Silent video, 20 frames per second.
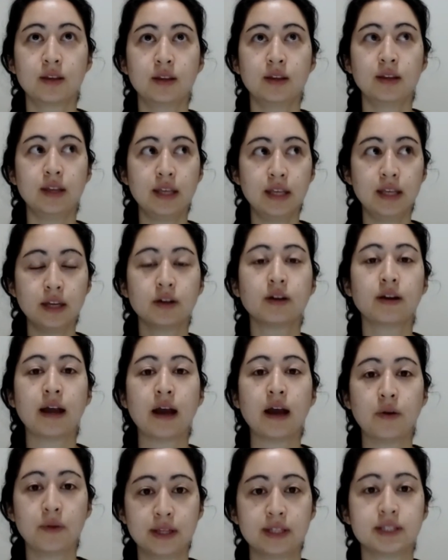hear
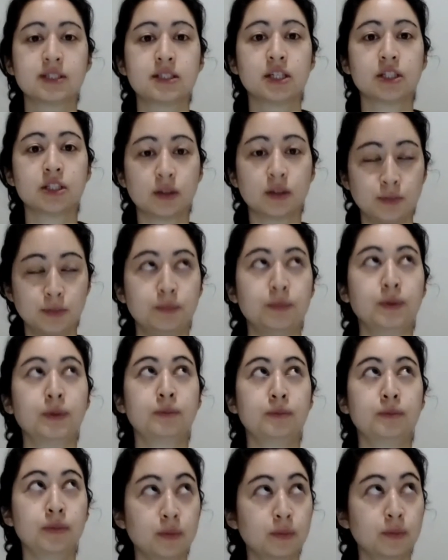how it's just
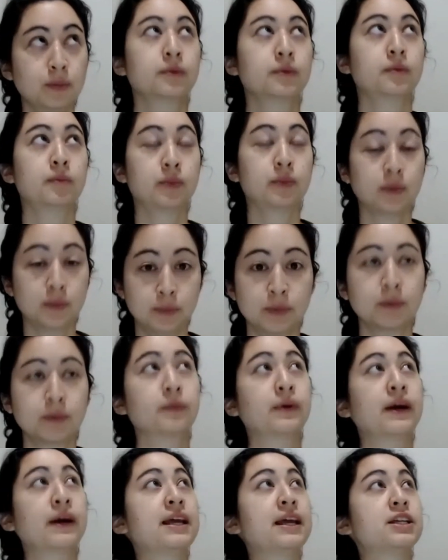boop, boop, boop, boop, boop,
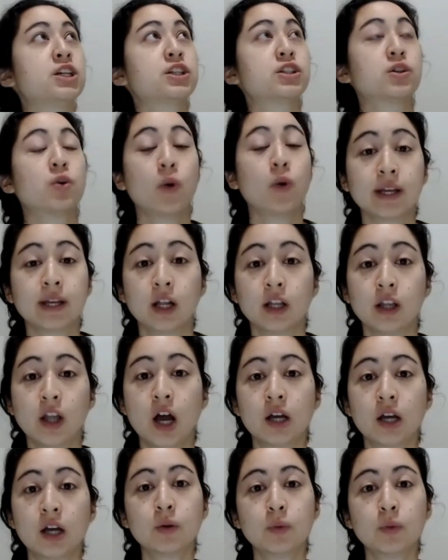right? It's just going
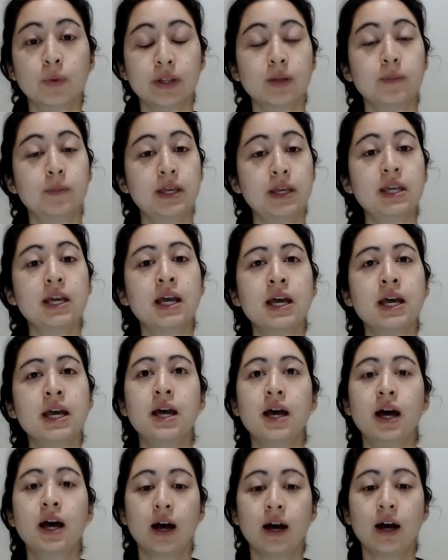along with the beat.
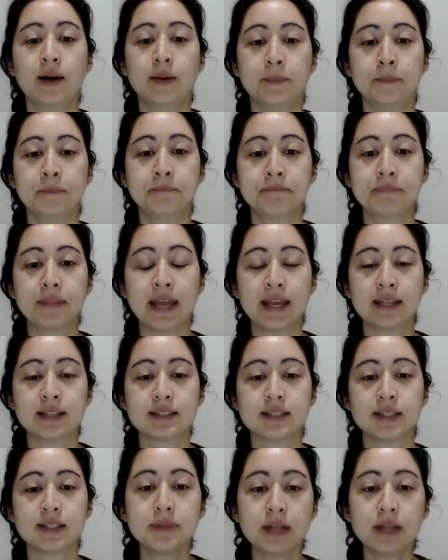
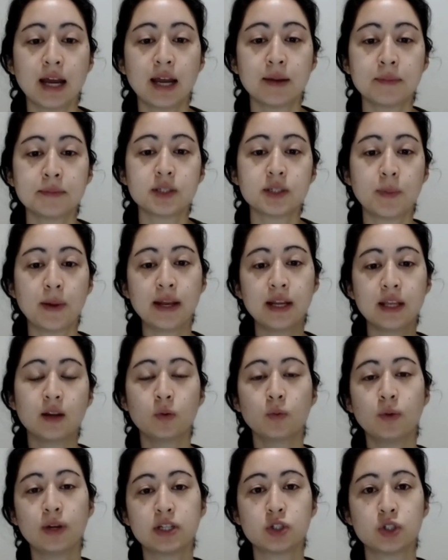And sometimes, depending on
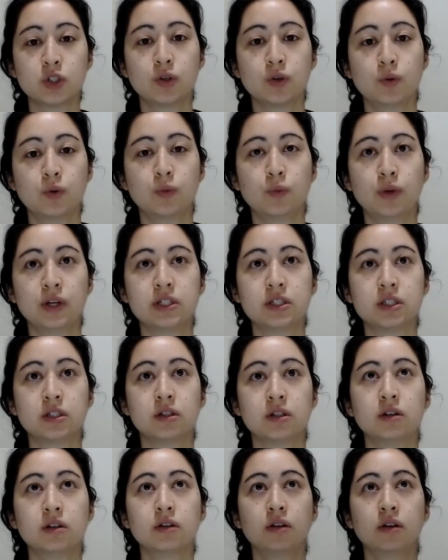which
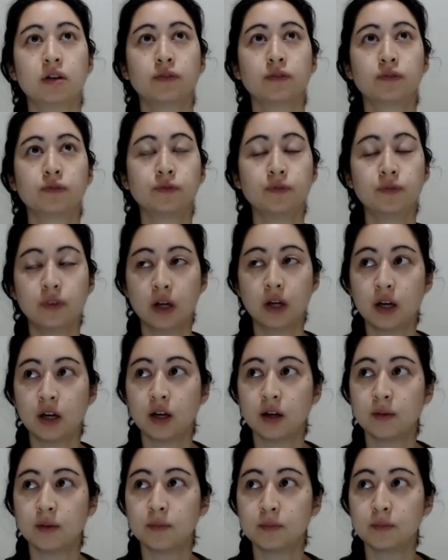
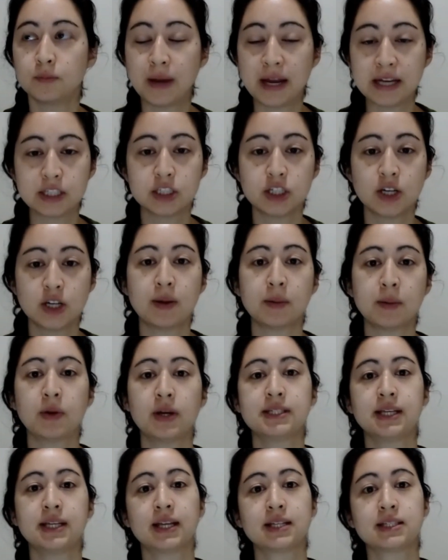passage I'm
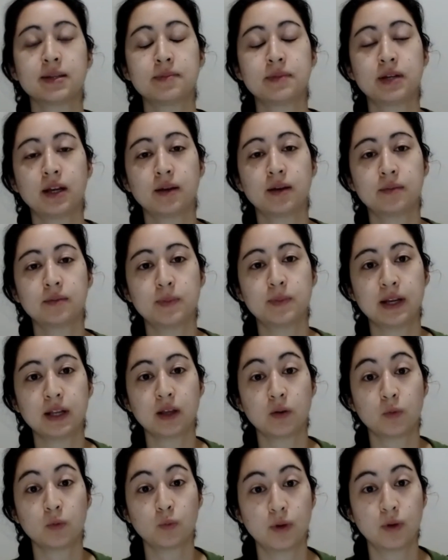memorizing, and sometimes depending
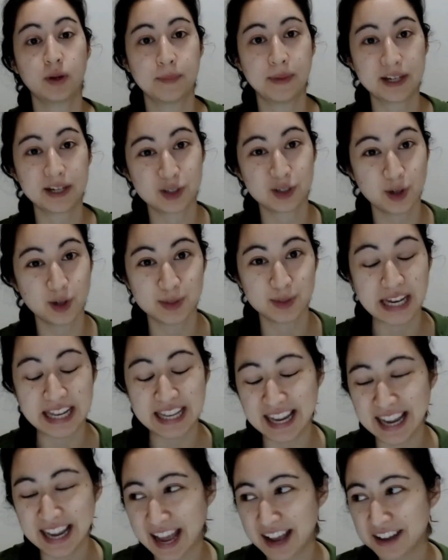on what metronome setting
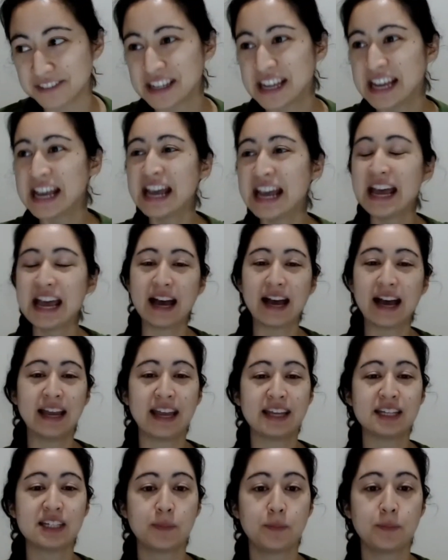I have,
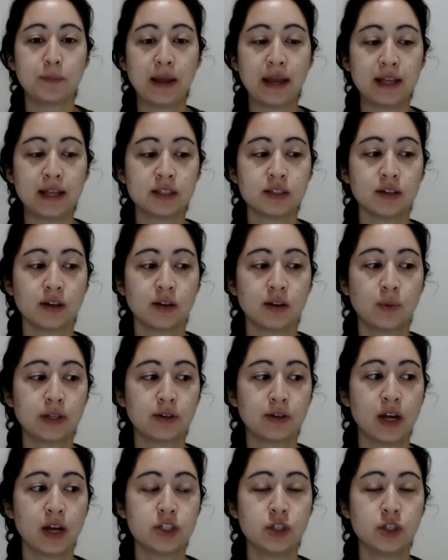it depends on
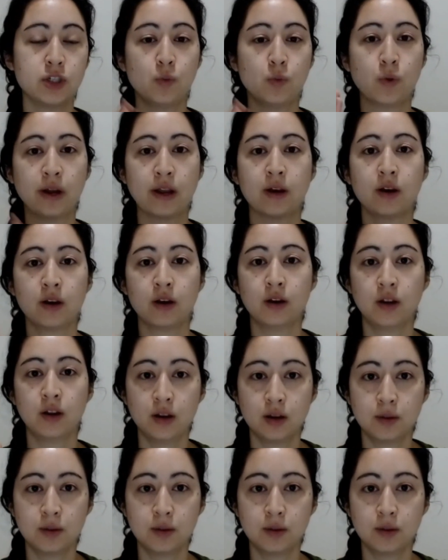whether I do one